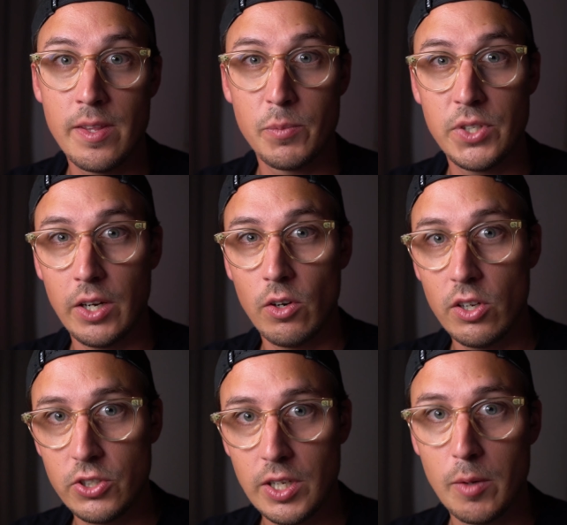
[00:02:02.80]
the
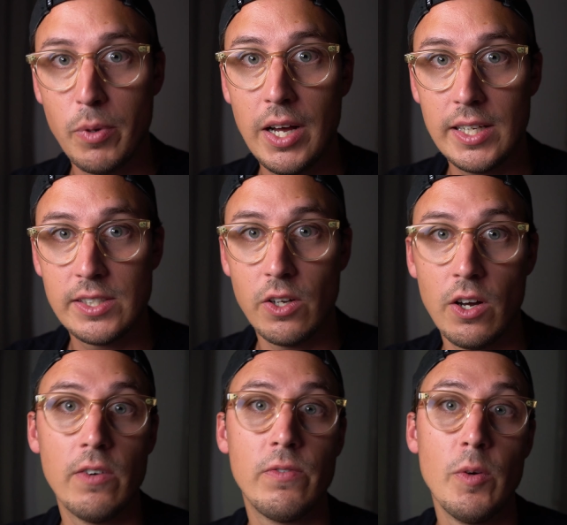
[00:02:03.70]
psychological parts
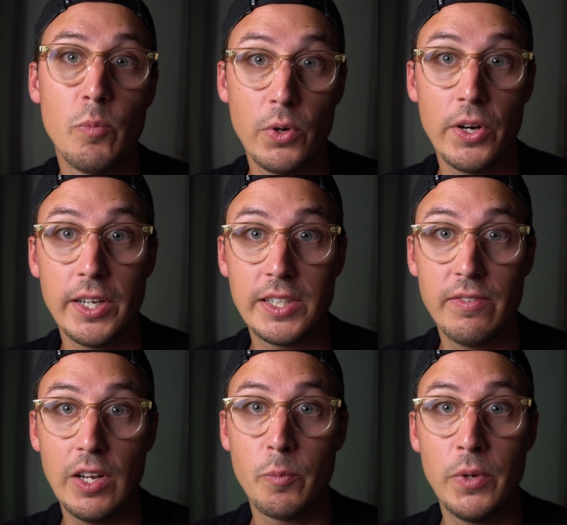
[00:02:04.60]
of product
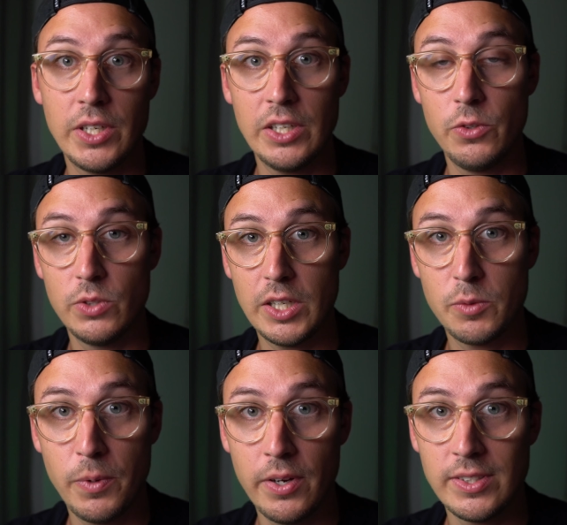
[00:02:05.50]
development and user
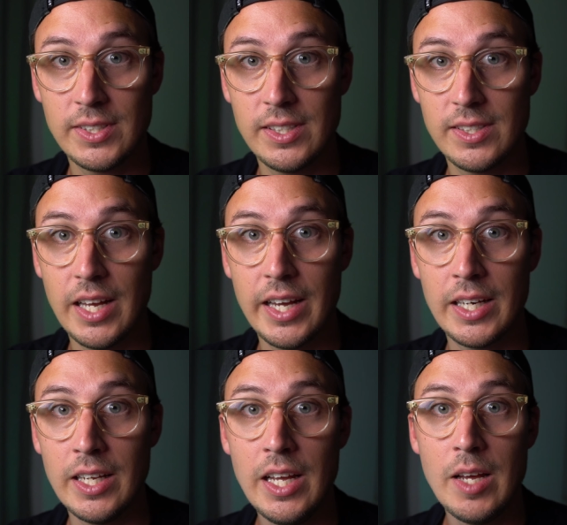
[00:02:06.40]
experience
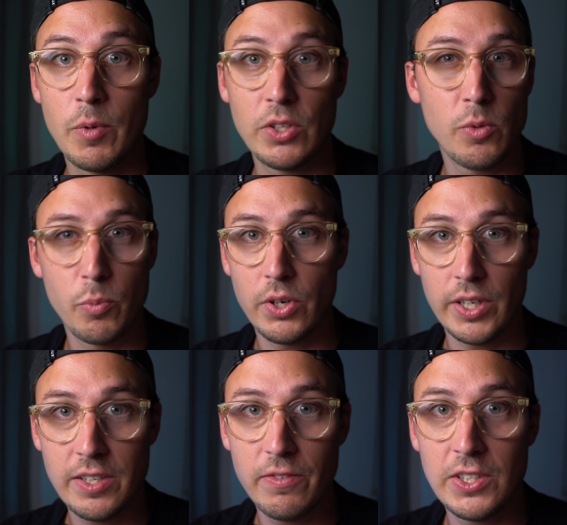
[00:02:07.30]
design, but also
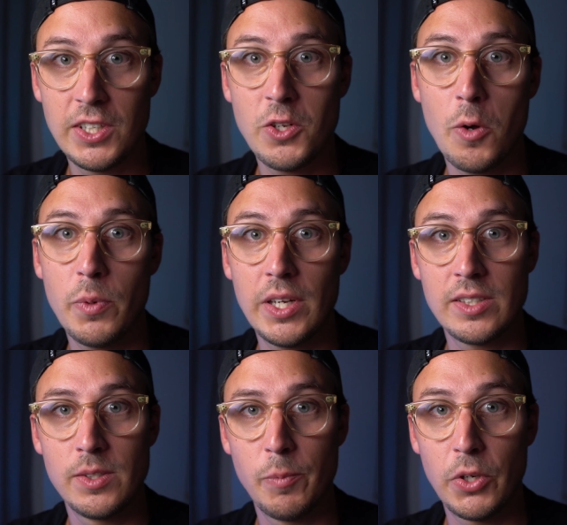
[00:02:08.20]
productivity
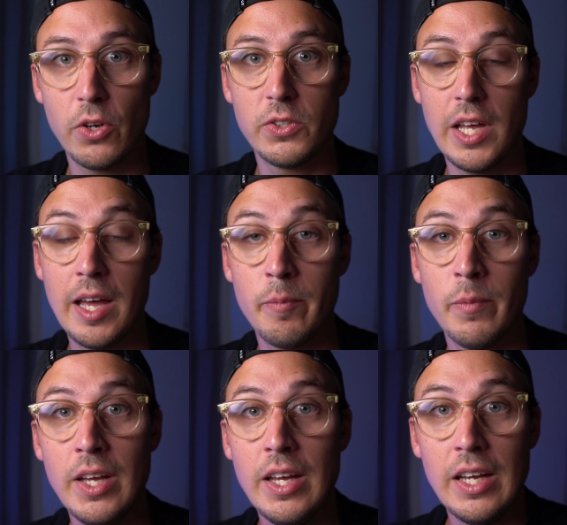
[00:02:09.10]
topics, because I'm
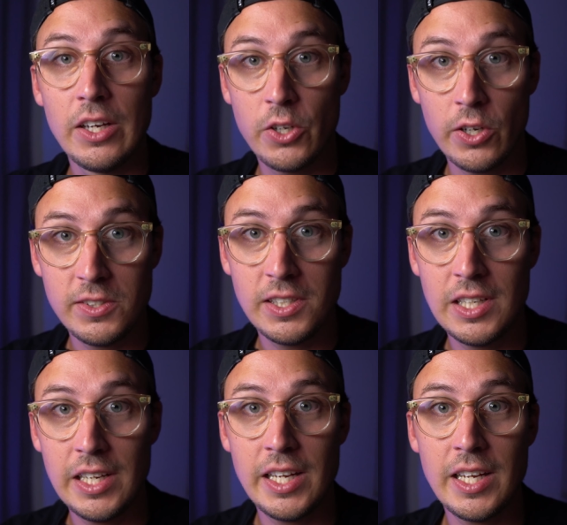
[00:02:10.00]

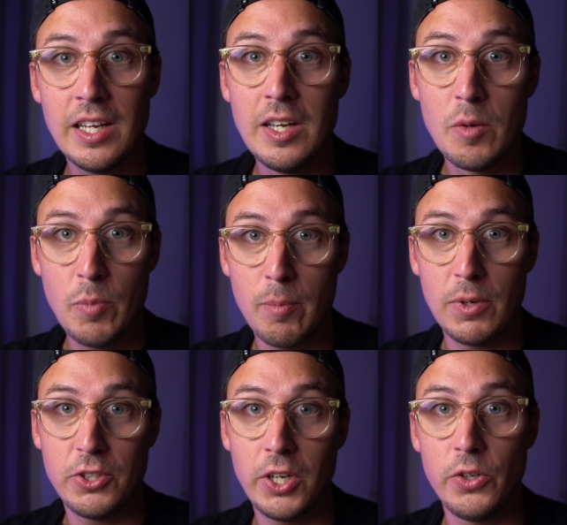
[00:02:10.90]
constantly
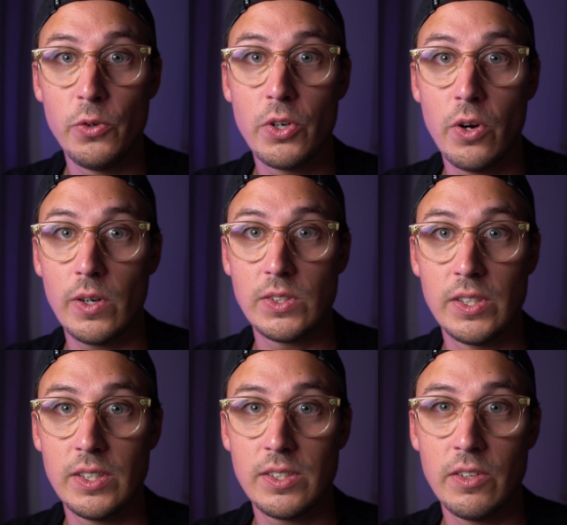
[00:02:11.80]
publishing new
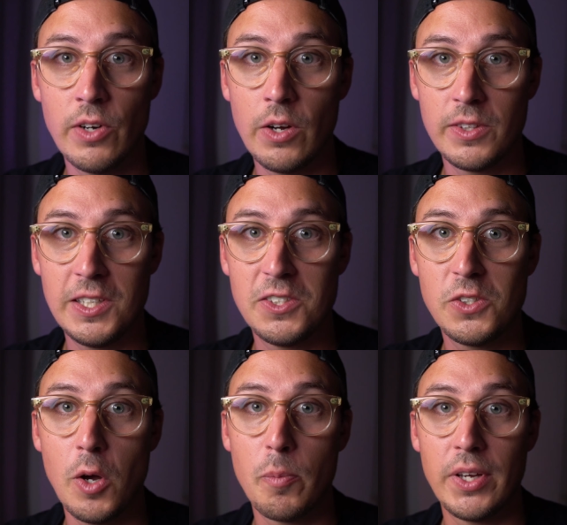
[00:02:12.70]
courses around these
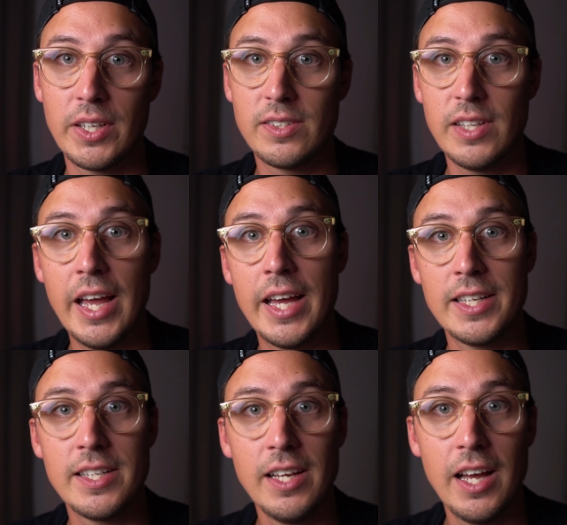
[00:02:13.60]
topics,
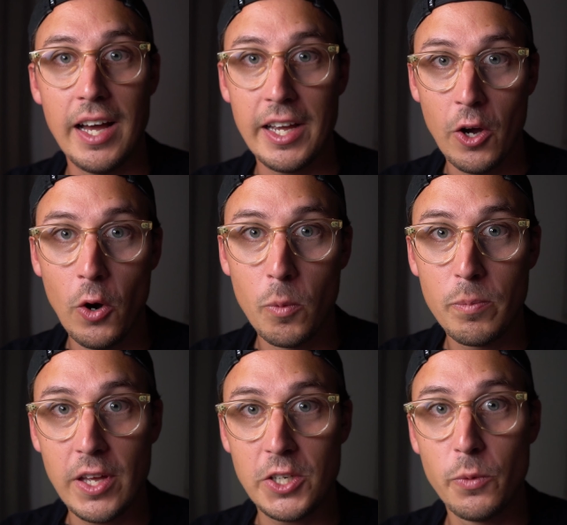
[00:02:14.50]
and I hope
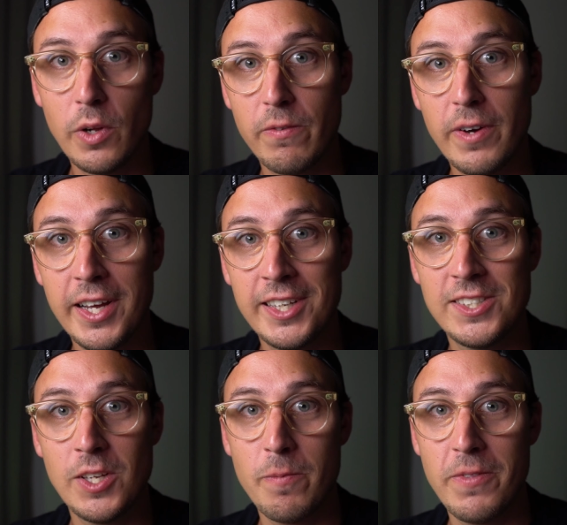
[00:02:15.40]
that you will find
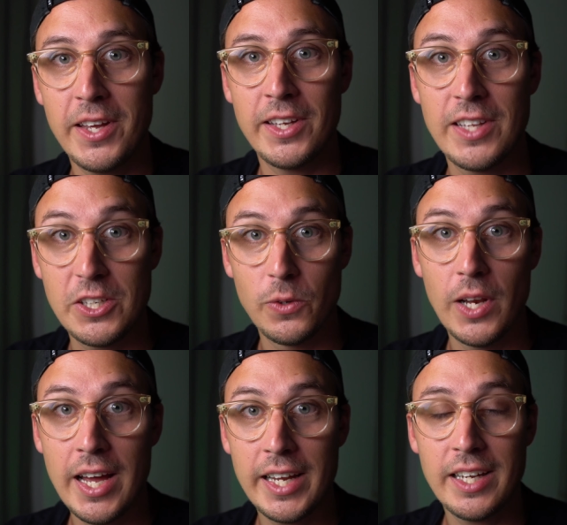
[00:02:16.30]
something that you
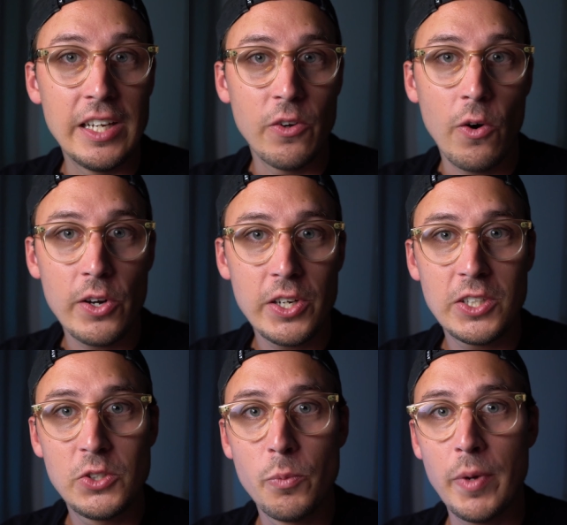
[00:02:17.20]
like. In order
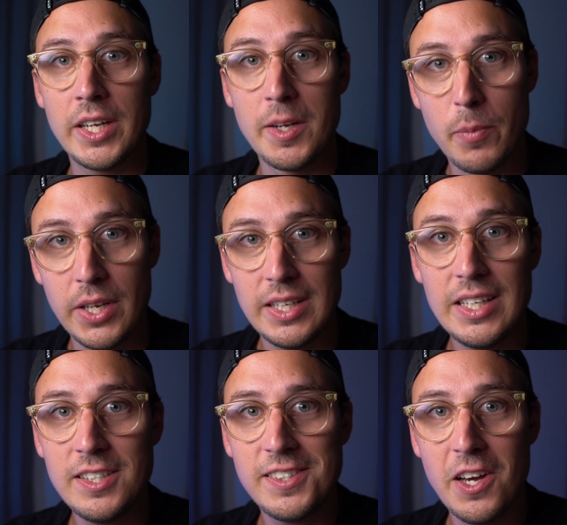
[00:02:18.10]
to make it a bit
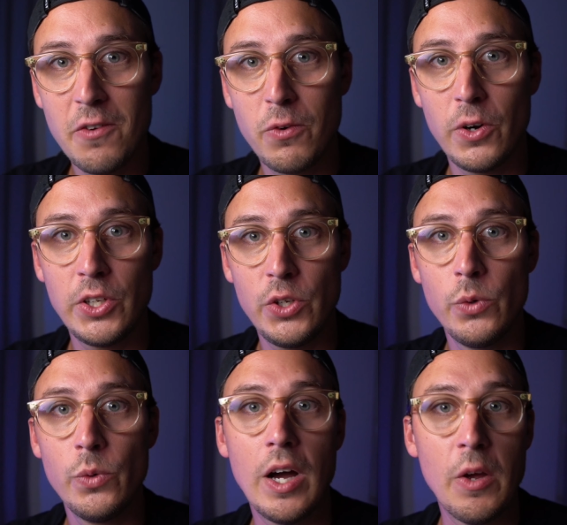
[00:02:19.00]
easier for
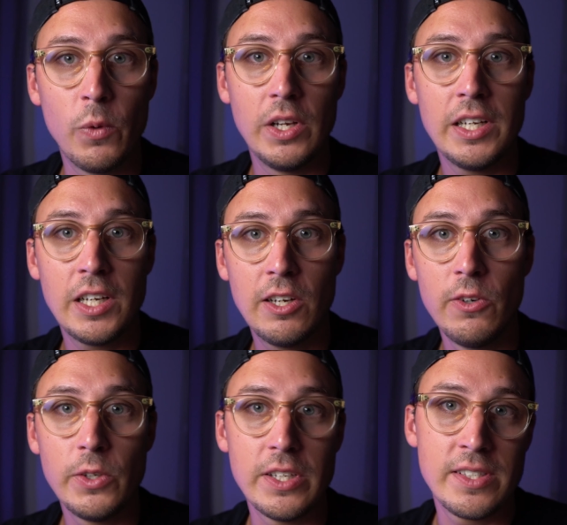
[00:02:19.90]
you, I will
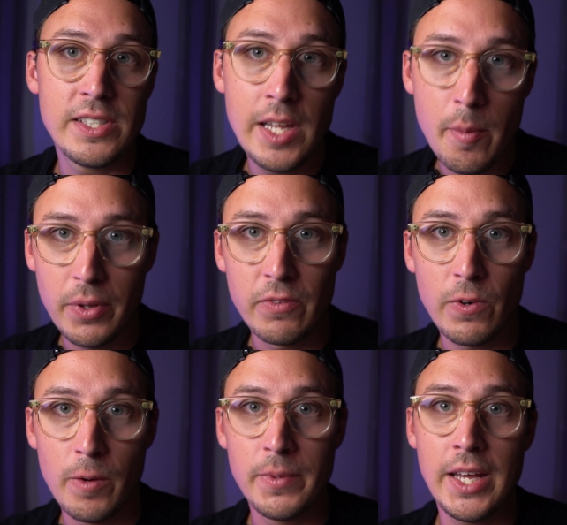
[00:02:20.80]
include a snippet
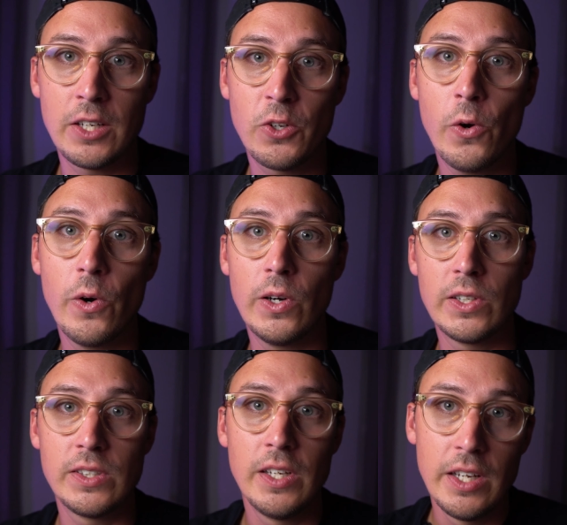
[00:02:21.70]
from that course